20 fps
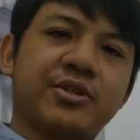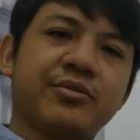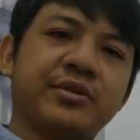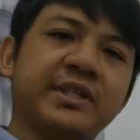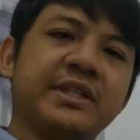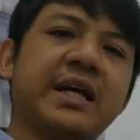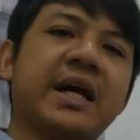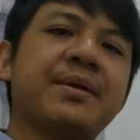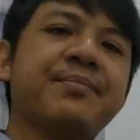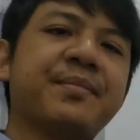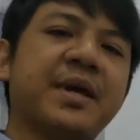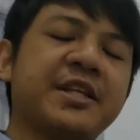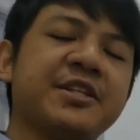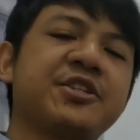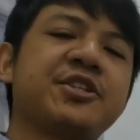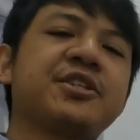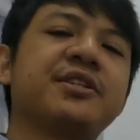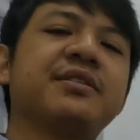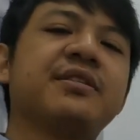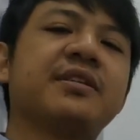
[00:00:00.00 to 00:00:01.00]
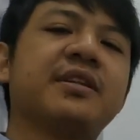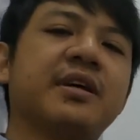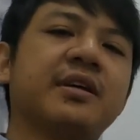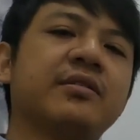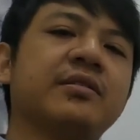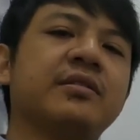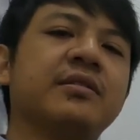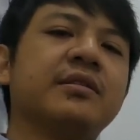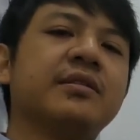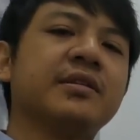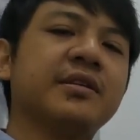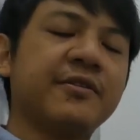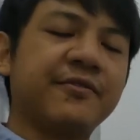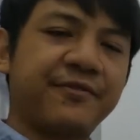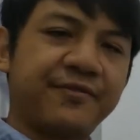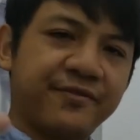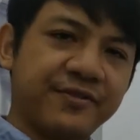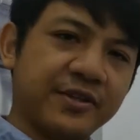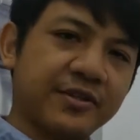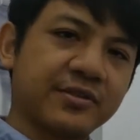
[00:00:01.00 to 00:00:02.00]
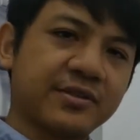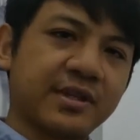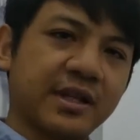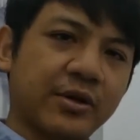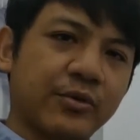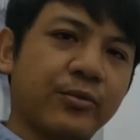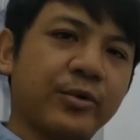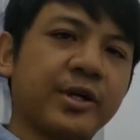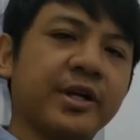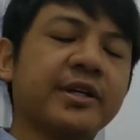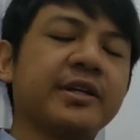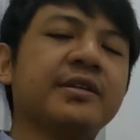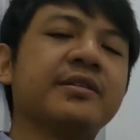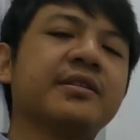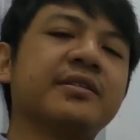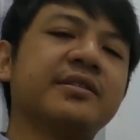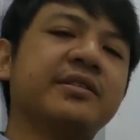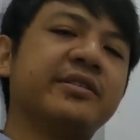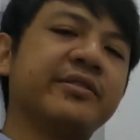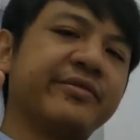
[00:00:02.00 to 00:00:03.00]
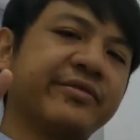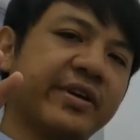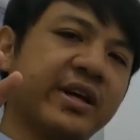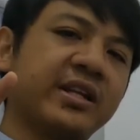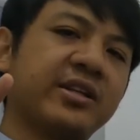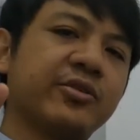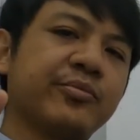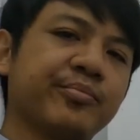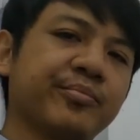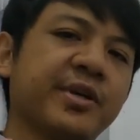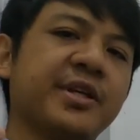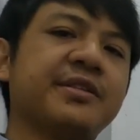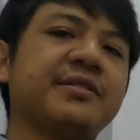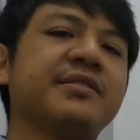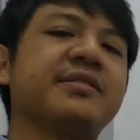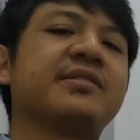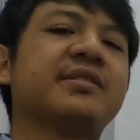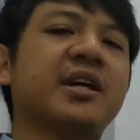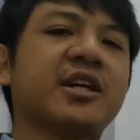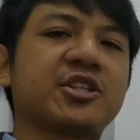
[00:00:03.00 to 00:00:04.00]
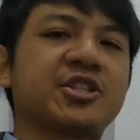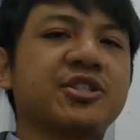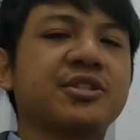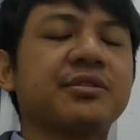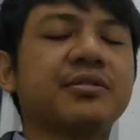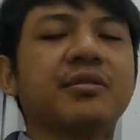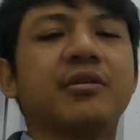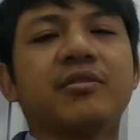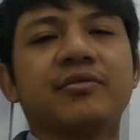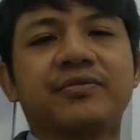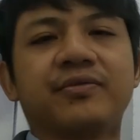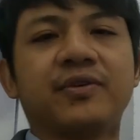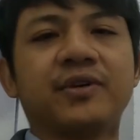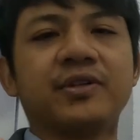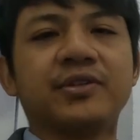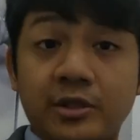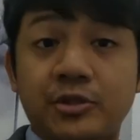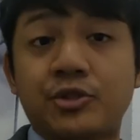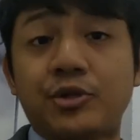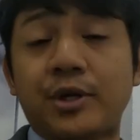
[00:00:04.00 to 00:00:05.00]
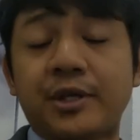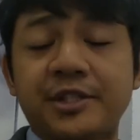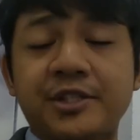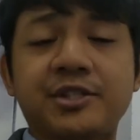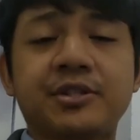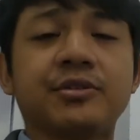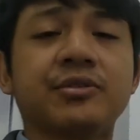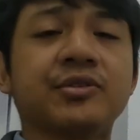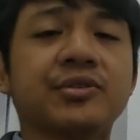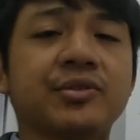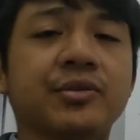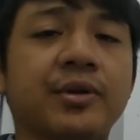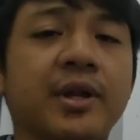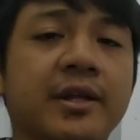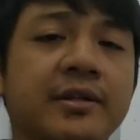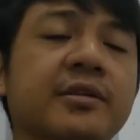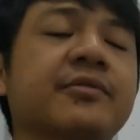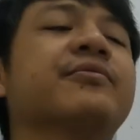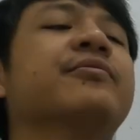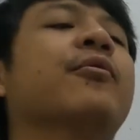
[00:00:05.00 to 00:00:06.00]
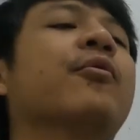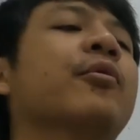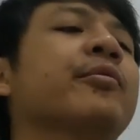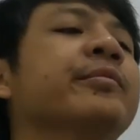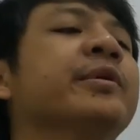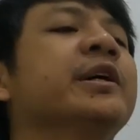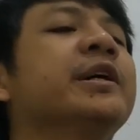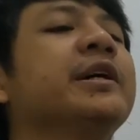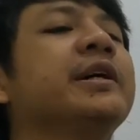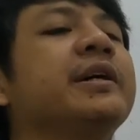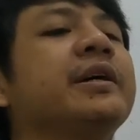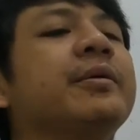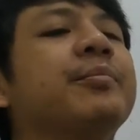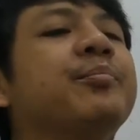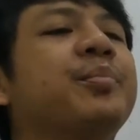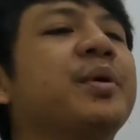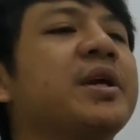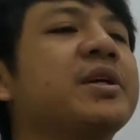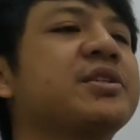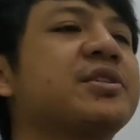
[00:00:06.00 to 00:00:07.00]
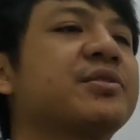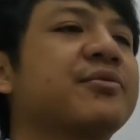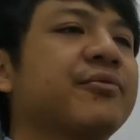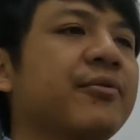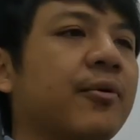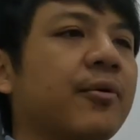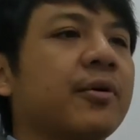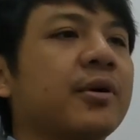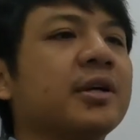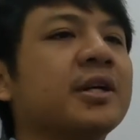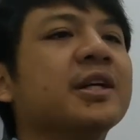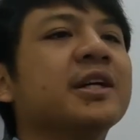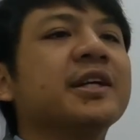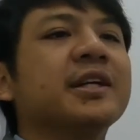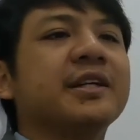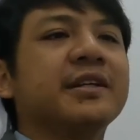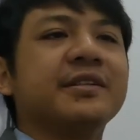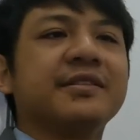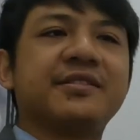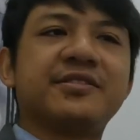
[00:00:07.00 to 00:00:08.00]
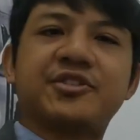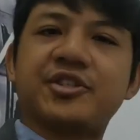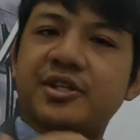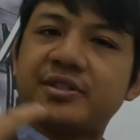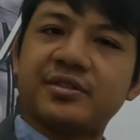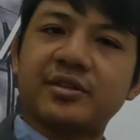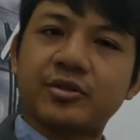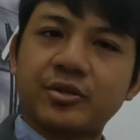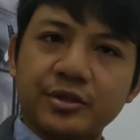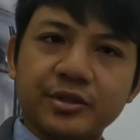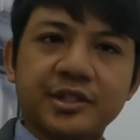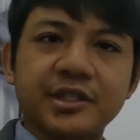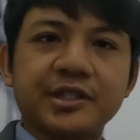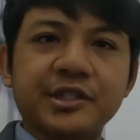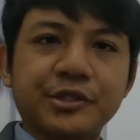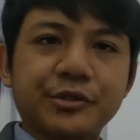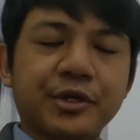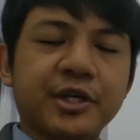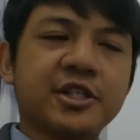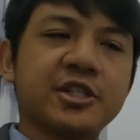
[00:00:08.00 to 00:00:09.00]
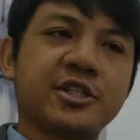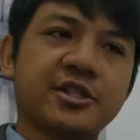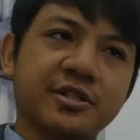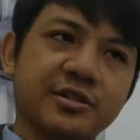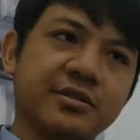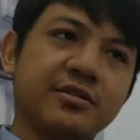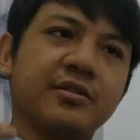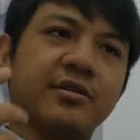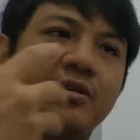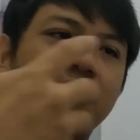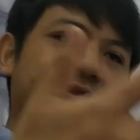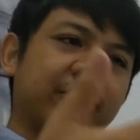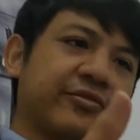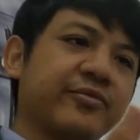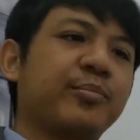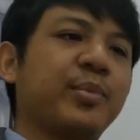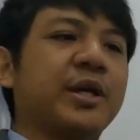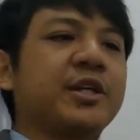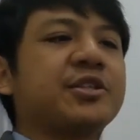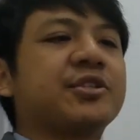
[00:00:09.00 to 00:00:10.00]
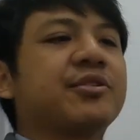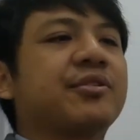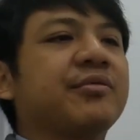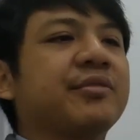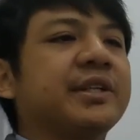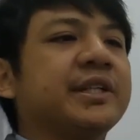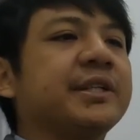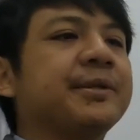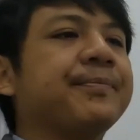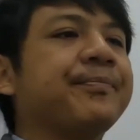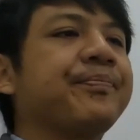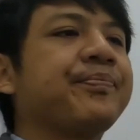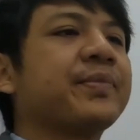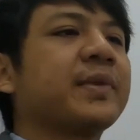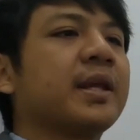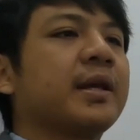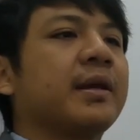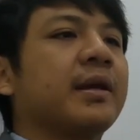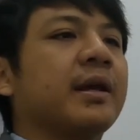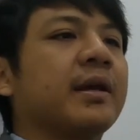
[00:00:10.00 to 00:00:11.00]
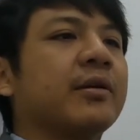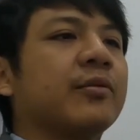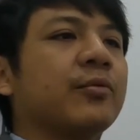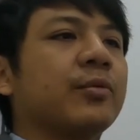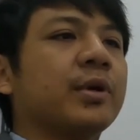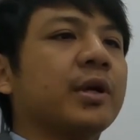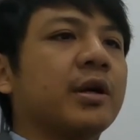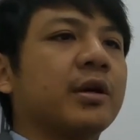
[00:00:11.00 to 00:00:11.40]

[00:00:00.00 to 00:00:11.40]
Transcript: 3, I mentioned that it feels like we're in the development section of a traditional sonata form. And page 4 is just a continuation of page 3, and